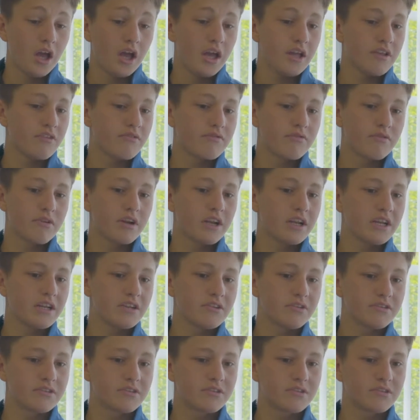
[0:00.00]
It's really
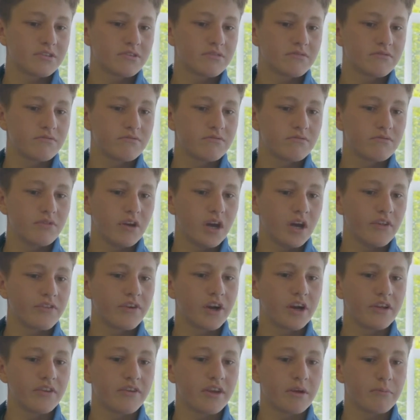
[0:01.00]
just our
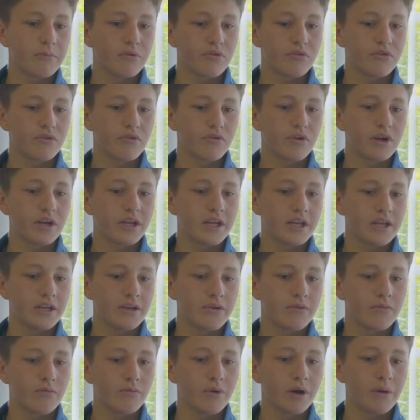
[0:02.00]
timetables are
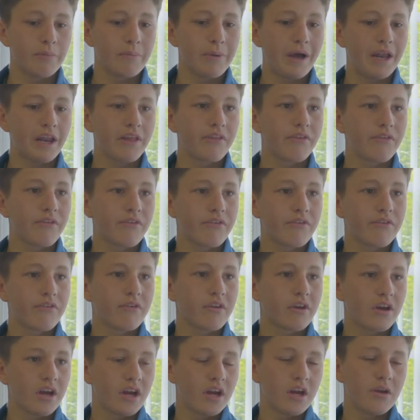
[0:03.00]
really well
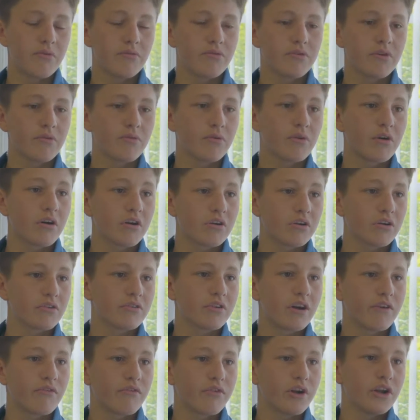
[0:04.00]
balanced, so we've got
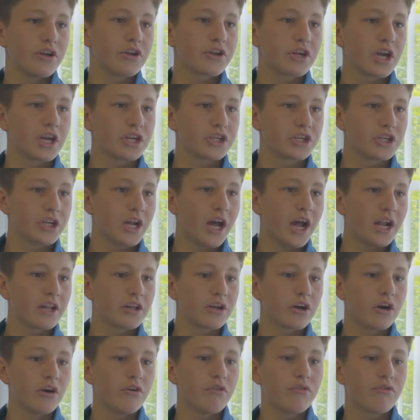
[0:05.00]
good time for education
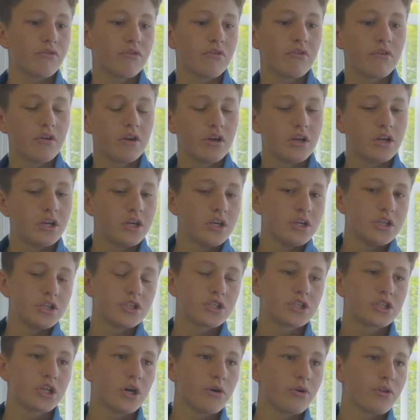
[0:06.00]
and golf.
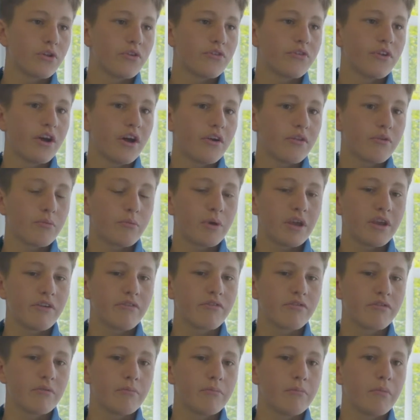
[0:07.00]
So at the start of the
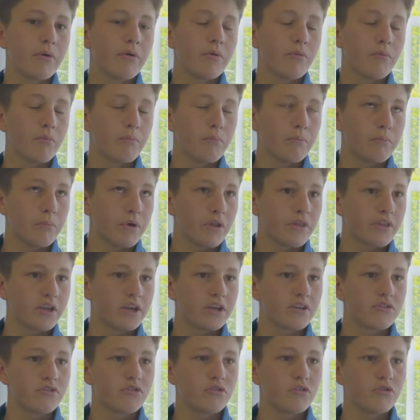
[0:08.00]
week, from
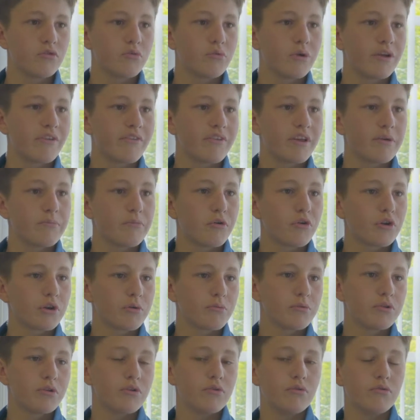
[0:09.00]
Monday to Wednesday
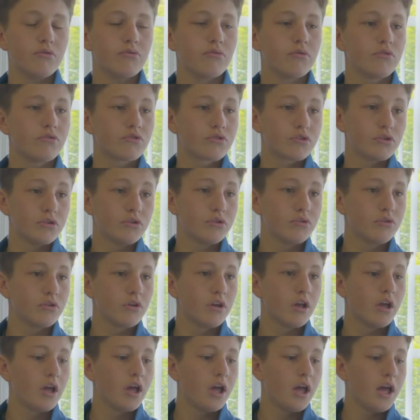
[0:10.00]
morning, we do
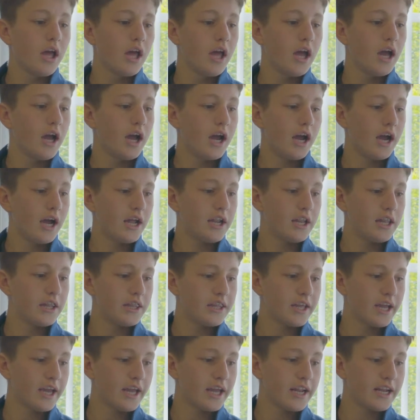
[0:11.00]
school,
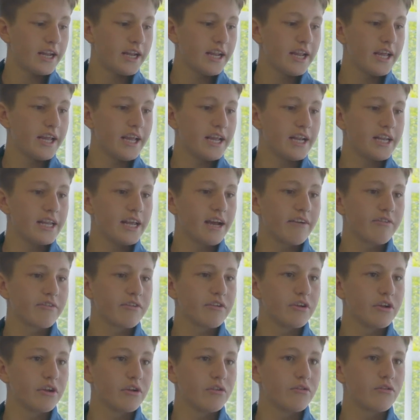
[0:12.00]
and then in the
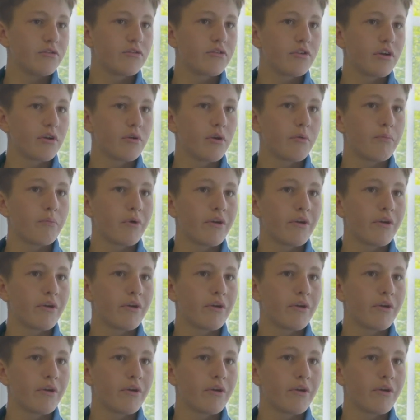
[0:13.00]
afternoon, so on